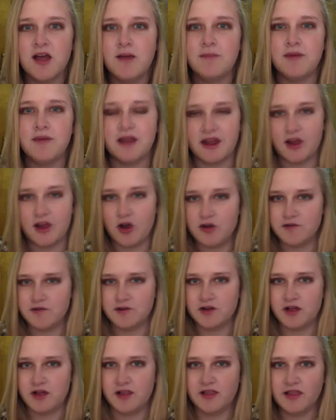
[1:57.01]
but I
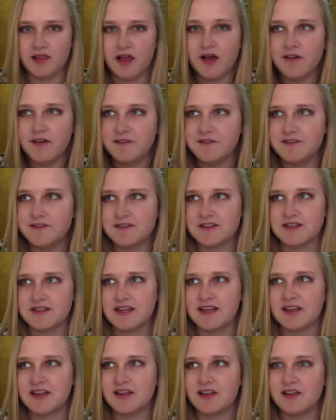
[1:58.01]
overall loved
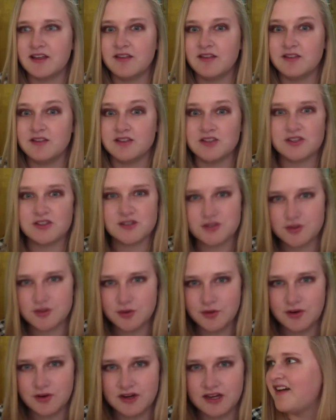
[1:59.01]
like the
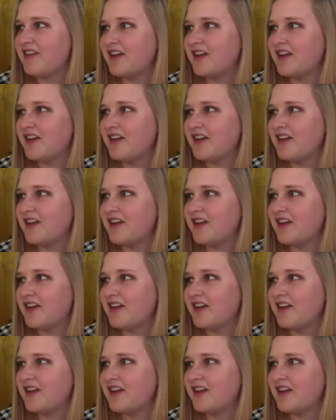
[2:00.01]
story.